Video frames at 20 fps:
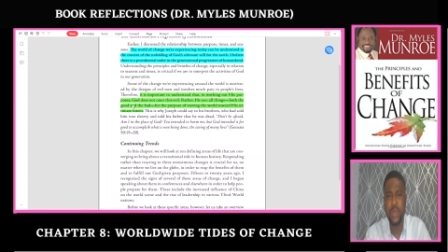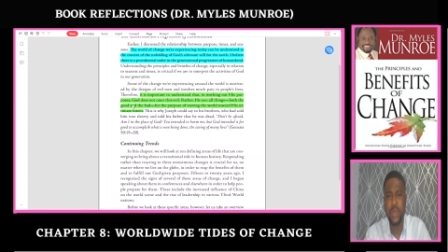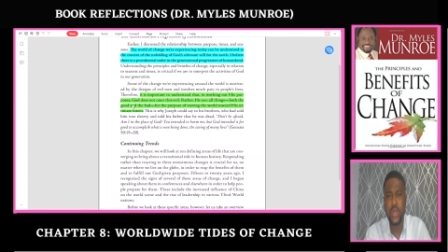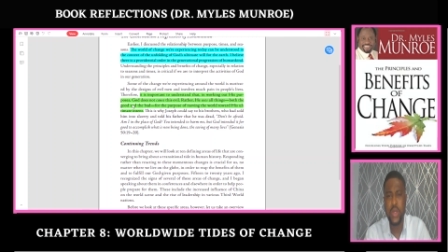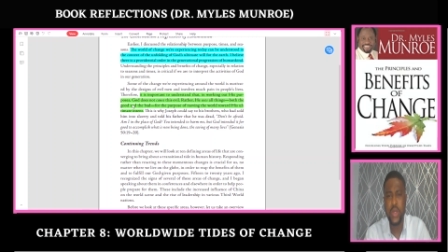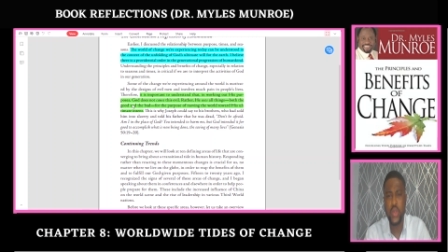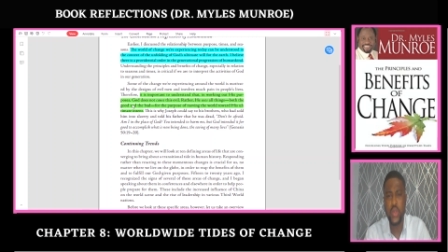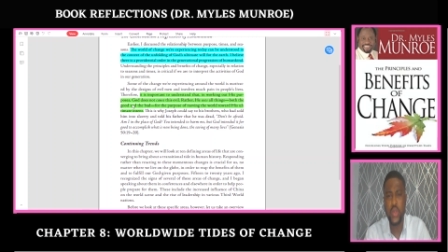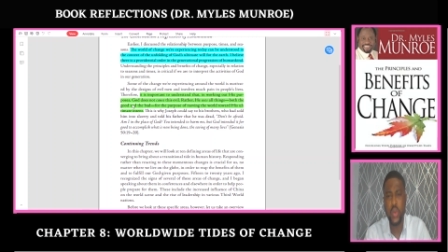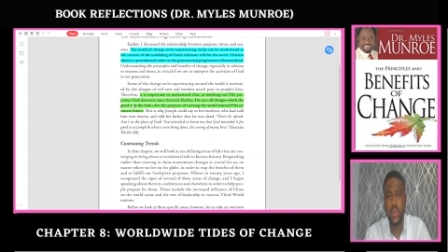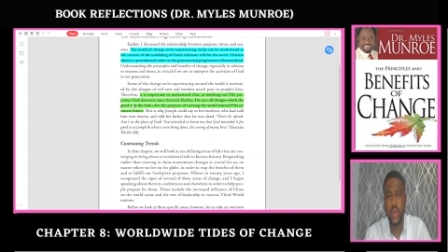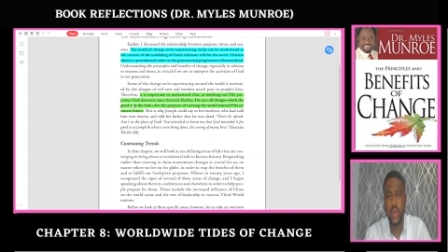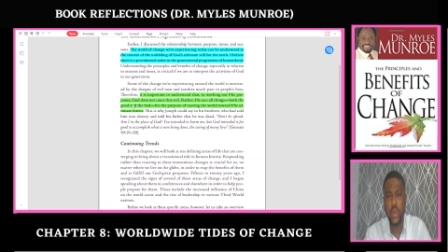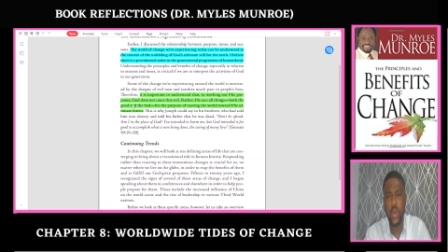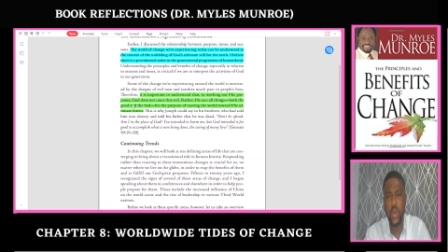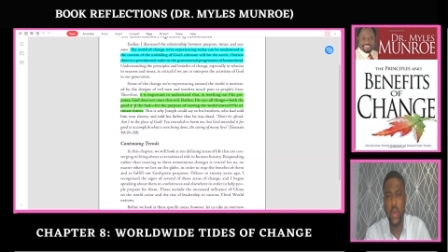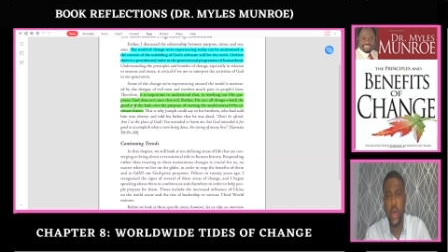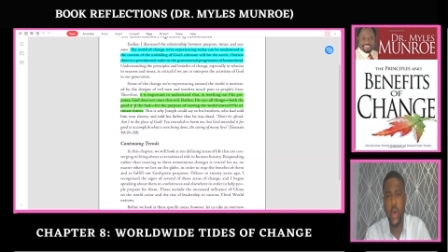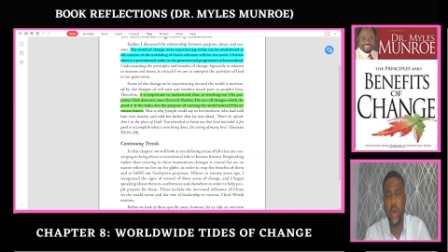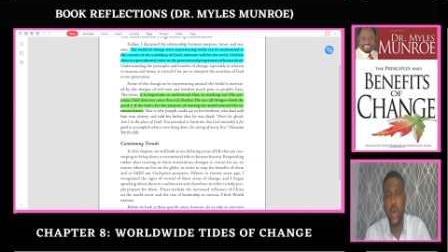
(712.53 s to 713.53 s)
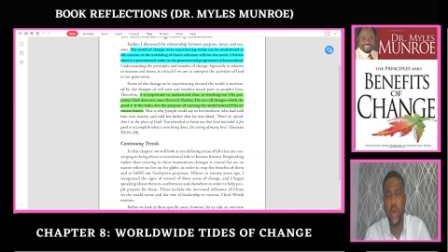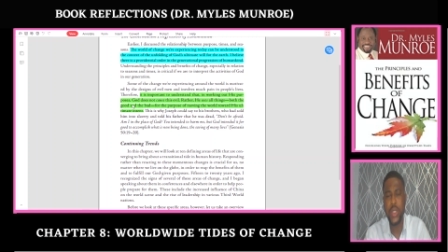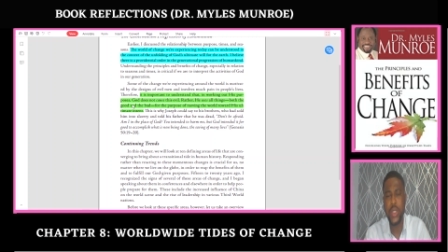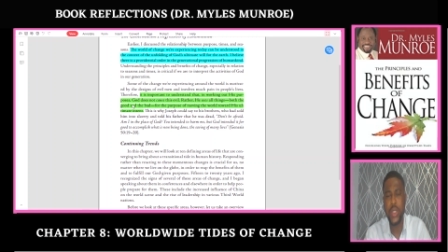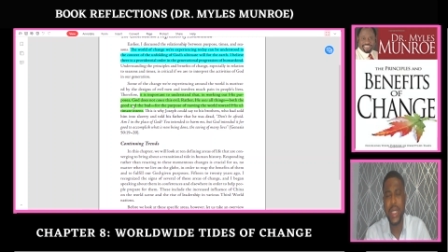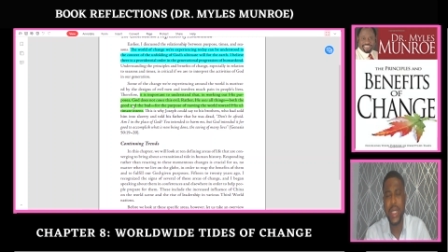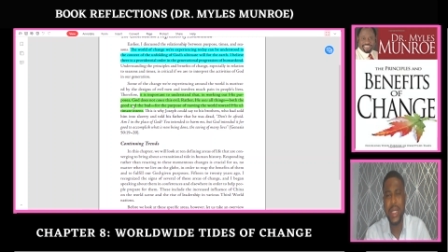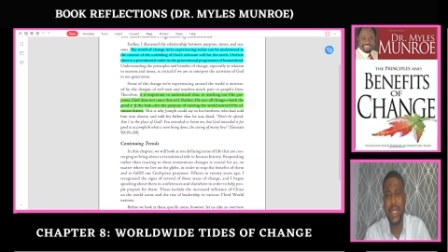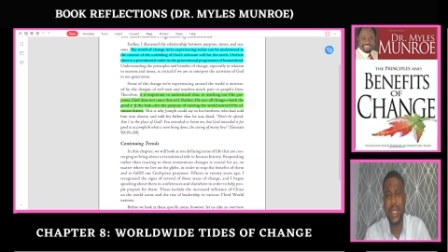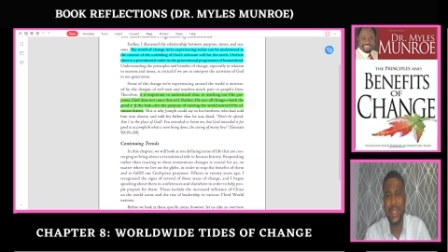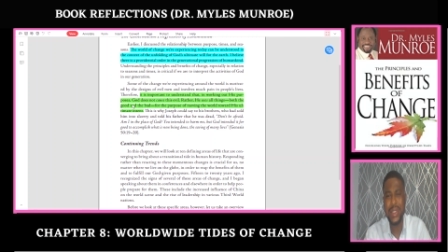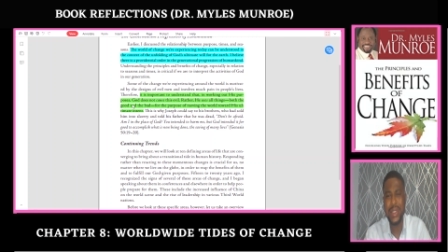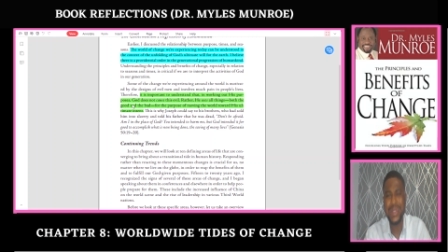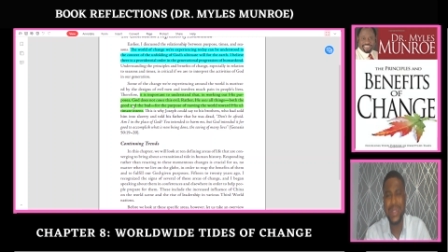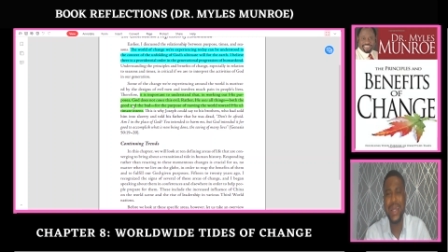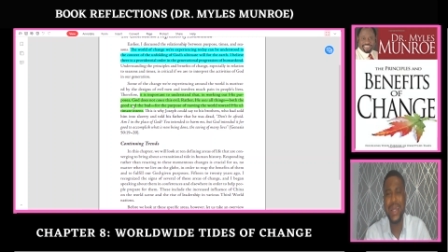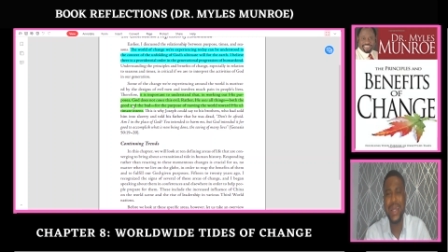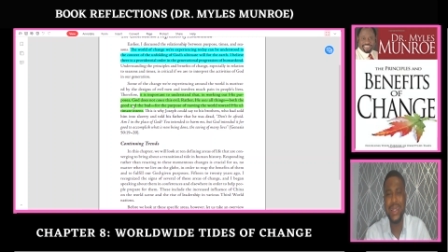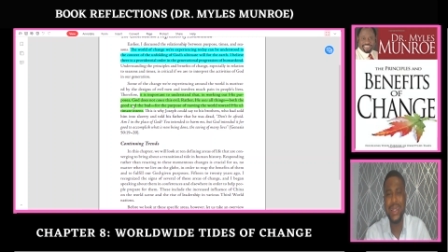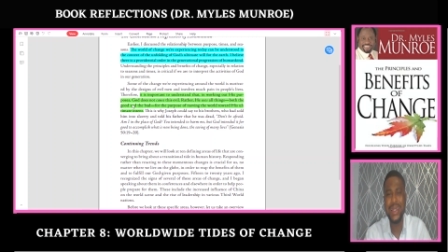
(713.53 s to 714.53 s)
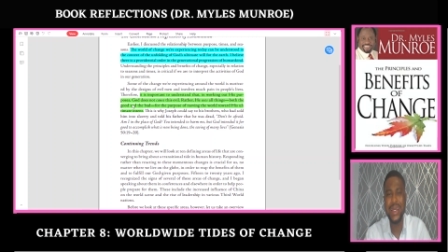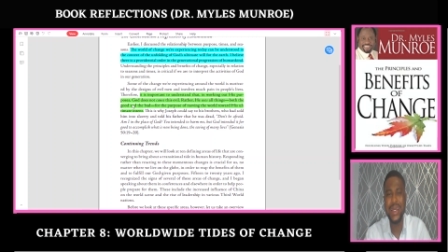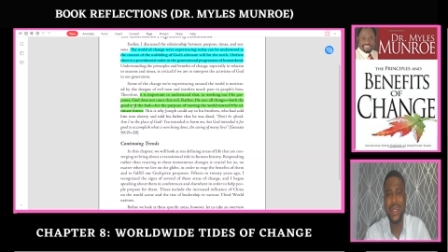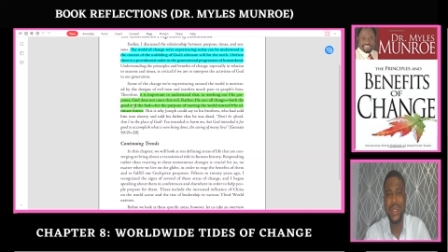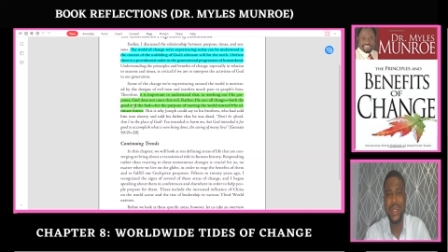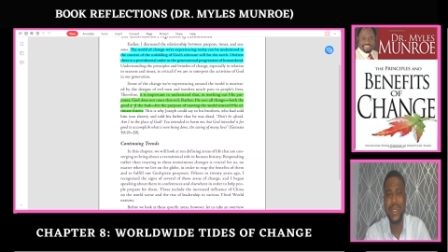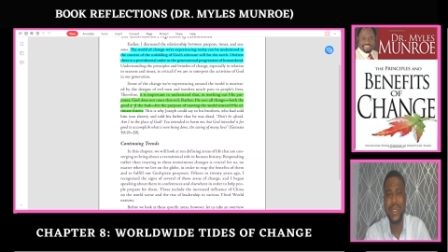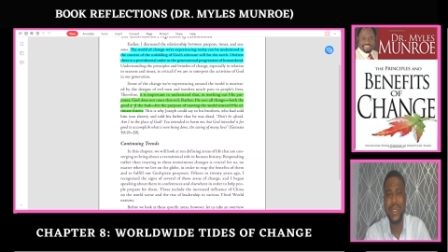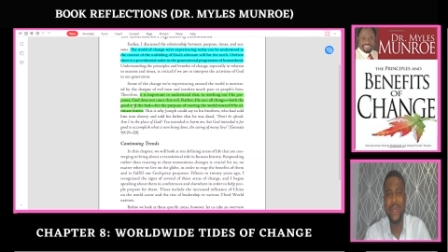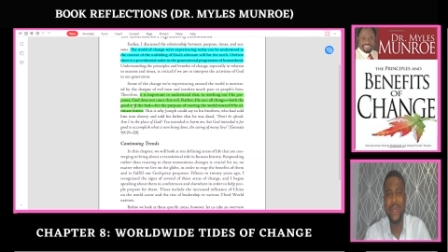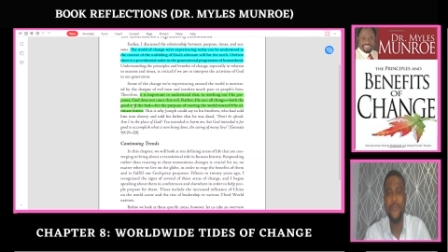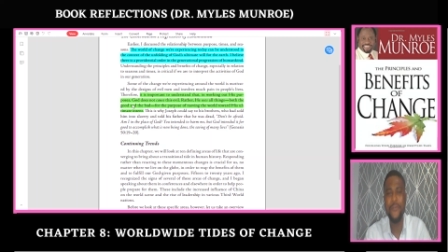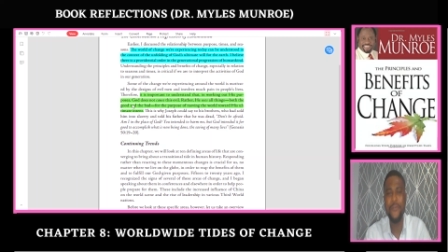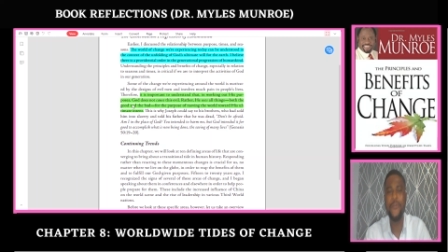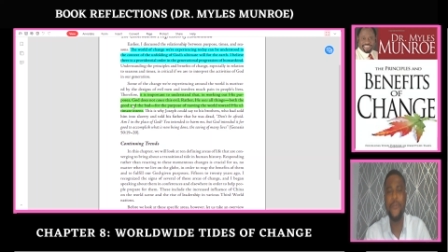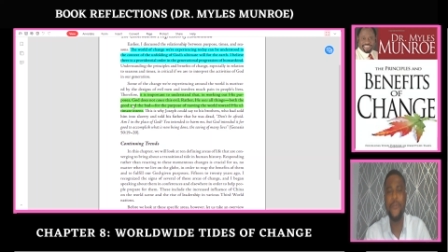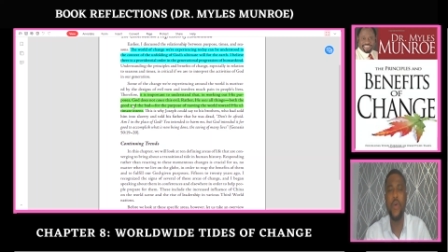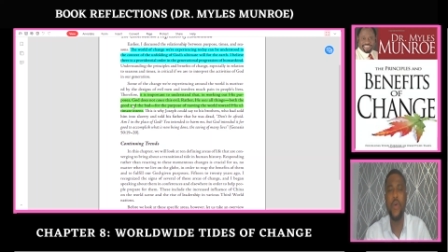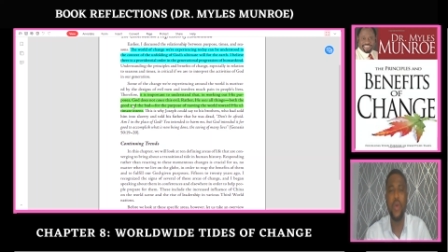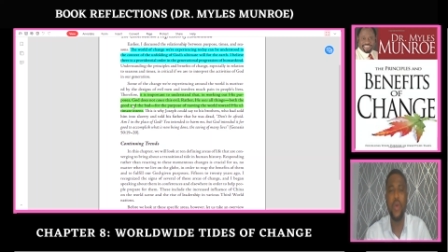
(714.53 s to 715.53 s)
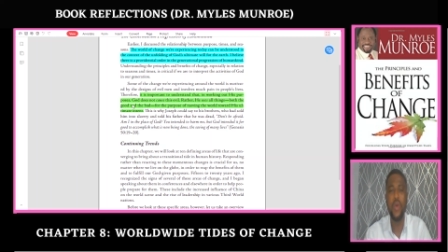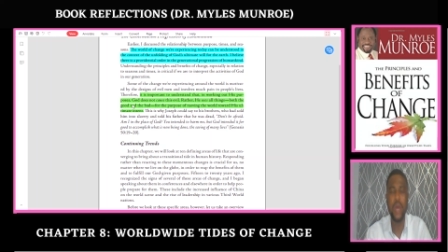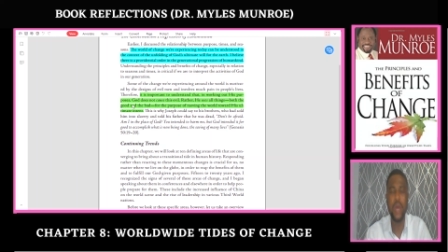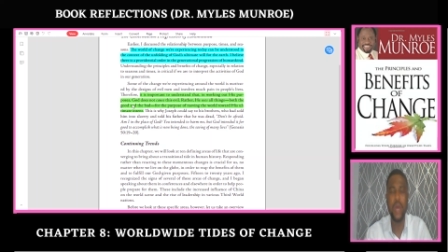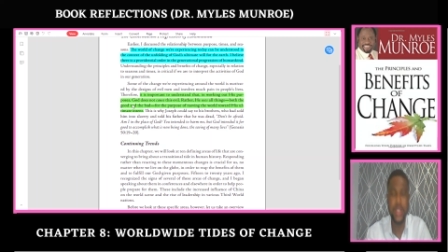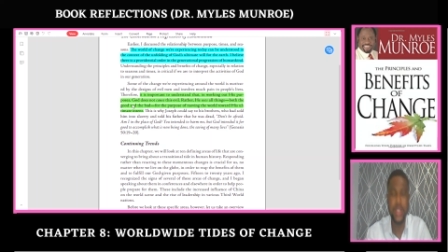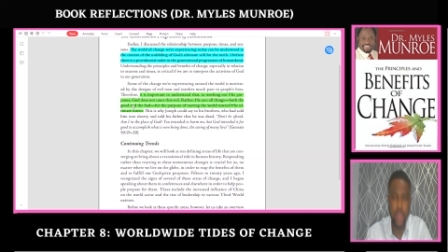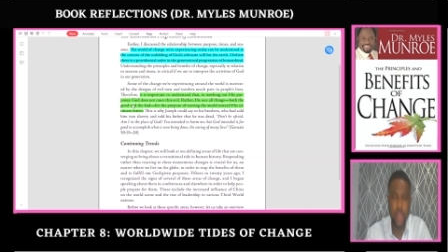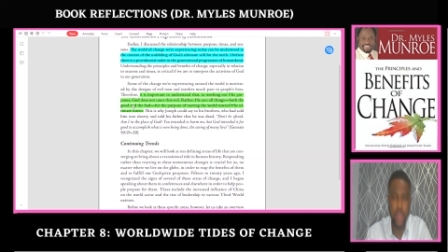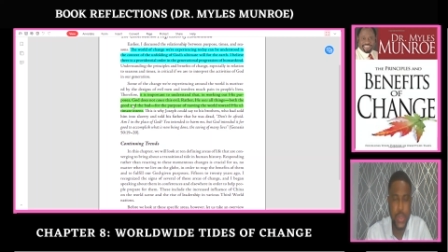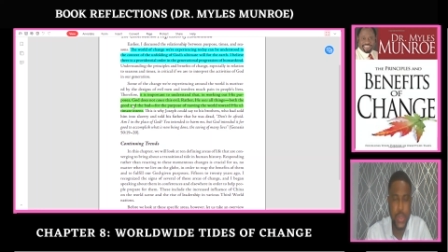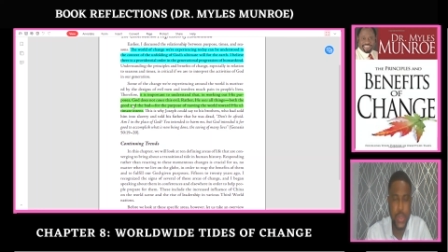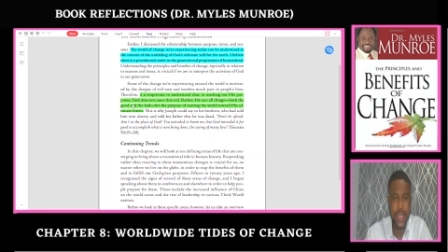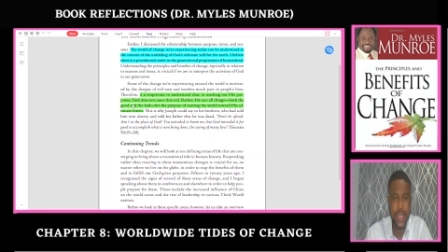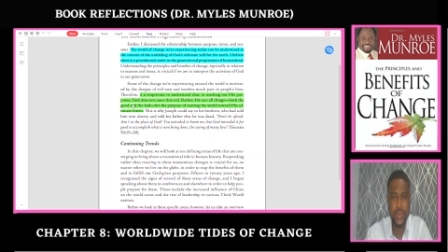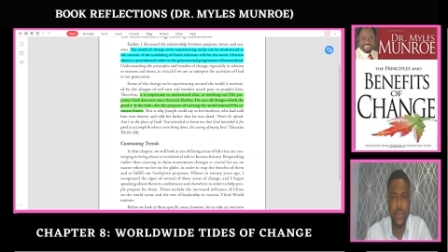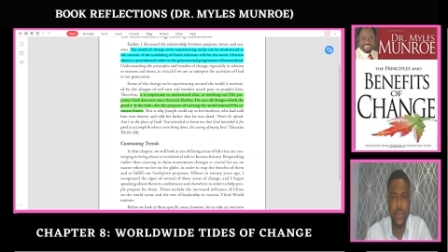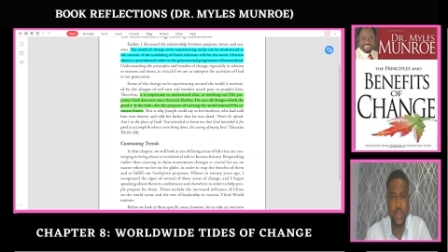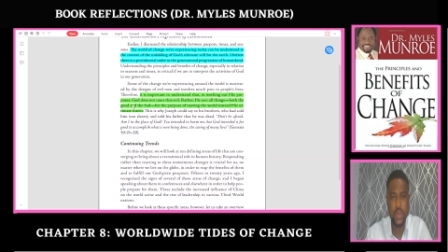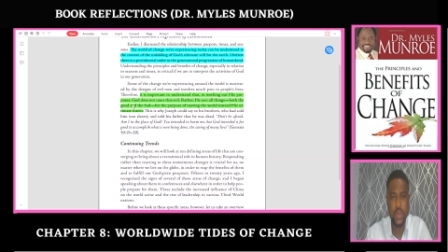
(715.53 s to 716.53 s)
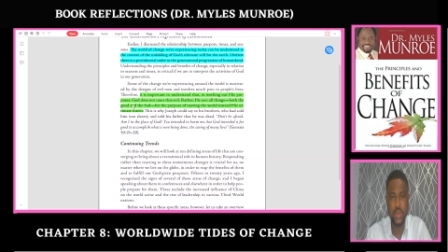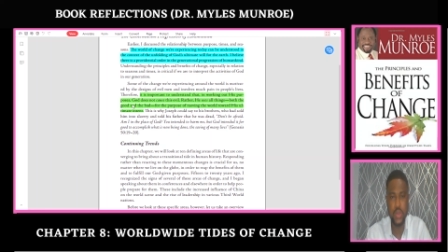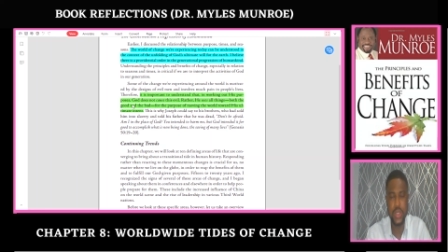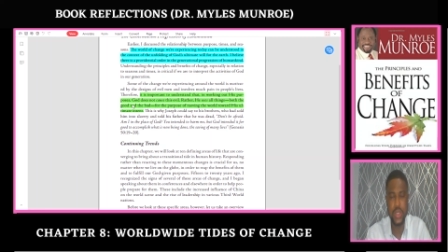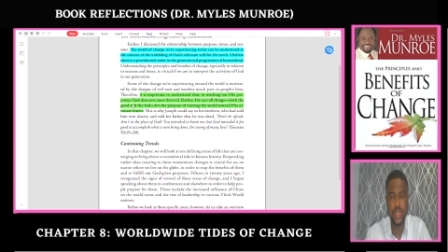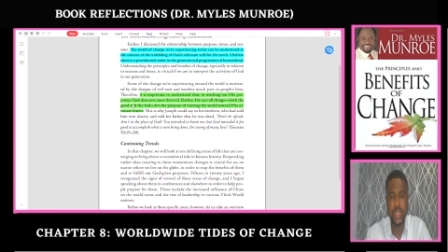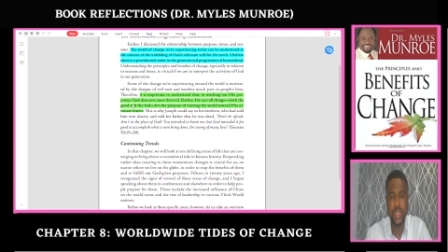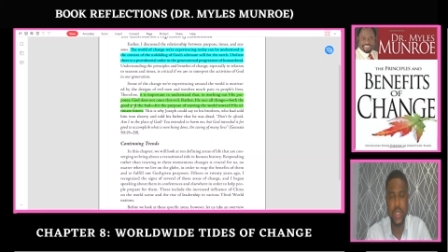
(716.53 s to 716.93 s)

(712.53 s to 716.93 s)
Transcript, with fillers: So God intended for Joseph's good